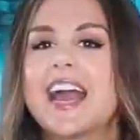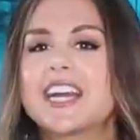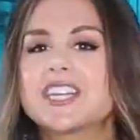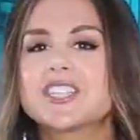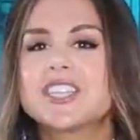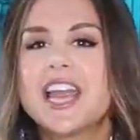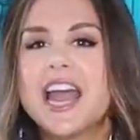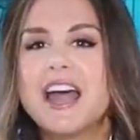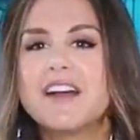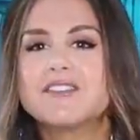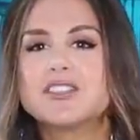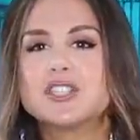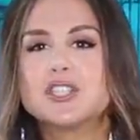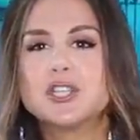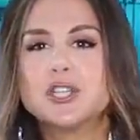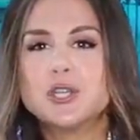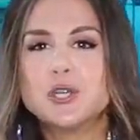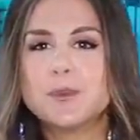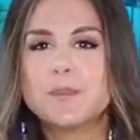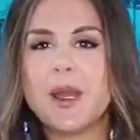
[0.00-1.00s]
actually have
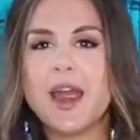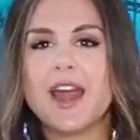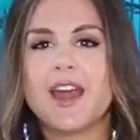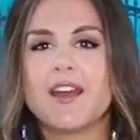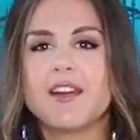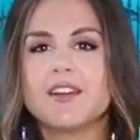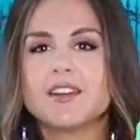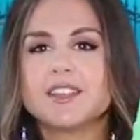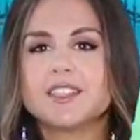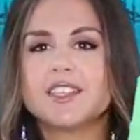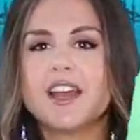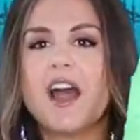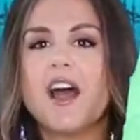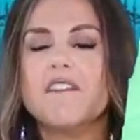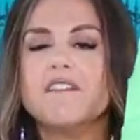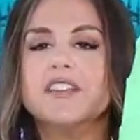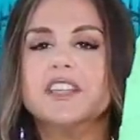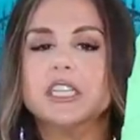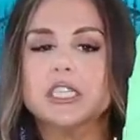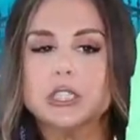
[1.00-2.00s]
two pairs
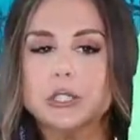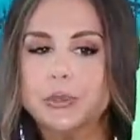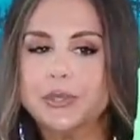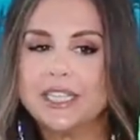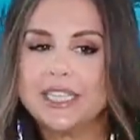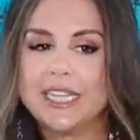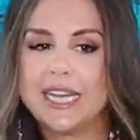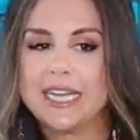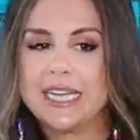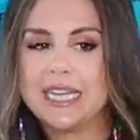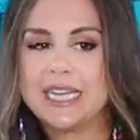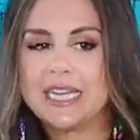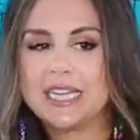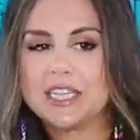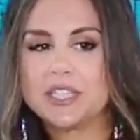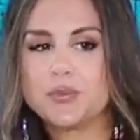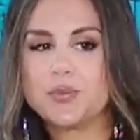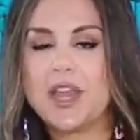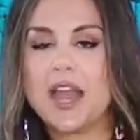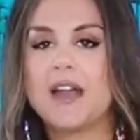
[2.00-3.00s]
of the Luna
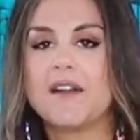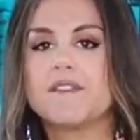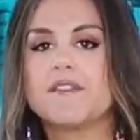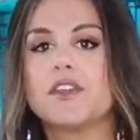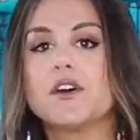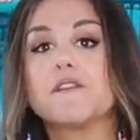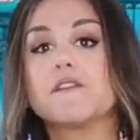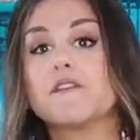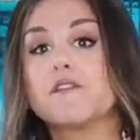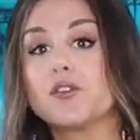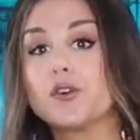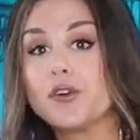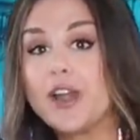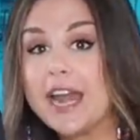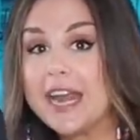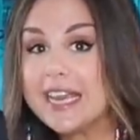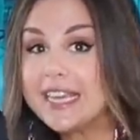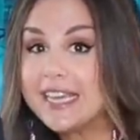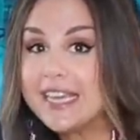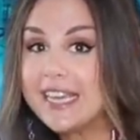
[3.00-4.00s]
leggings. We have the
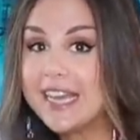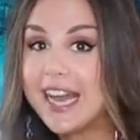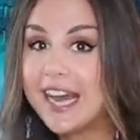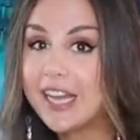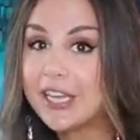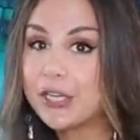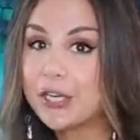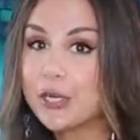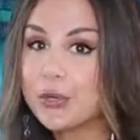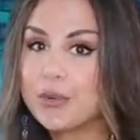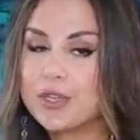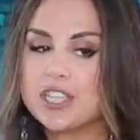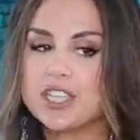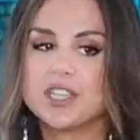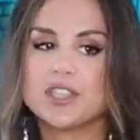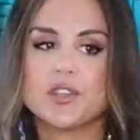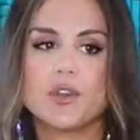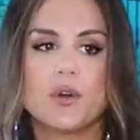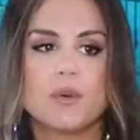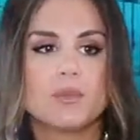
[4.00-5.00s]
Franki color, which
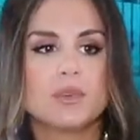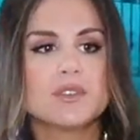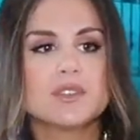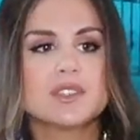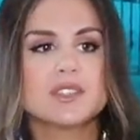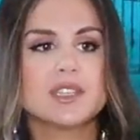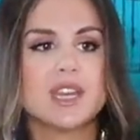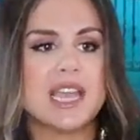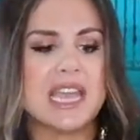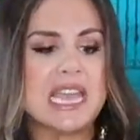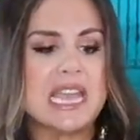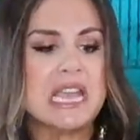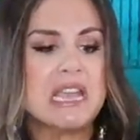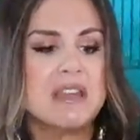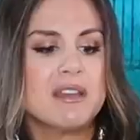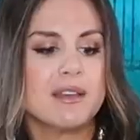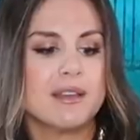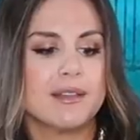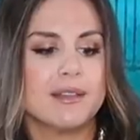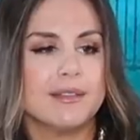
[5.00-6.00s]
is almost
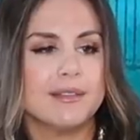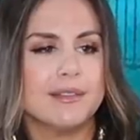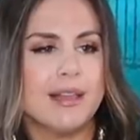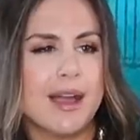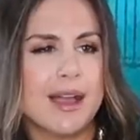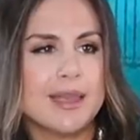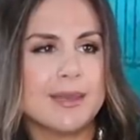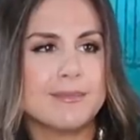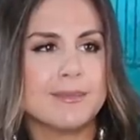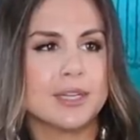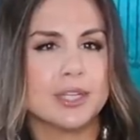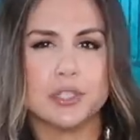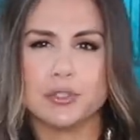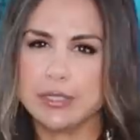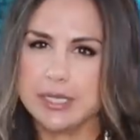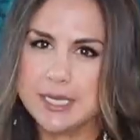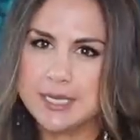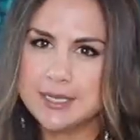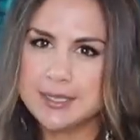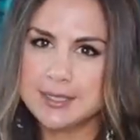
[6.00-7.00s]
a lime
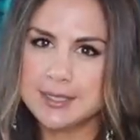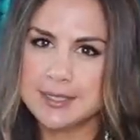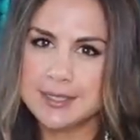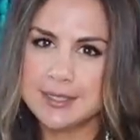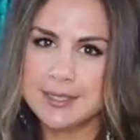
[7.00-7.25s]
green,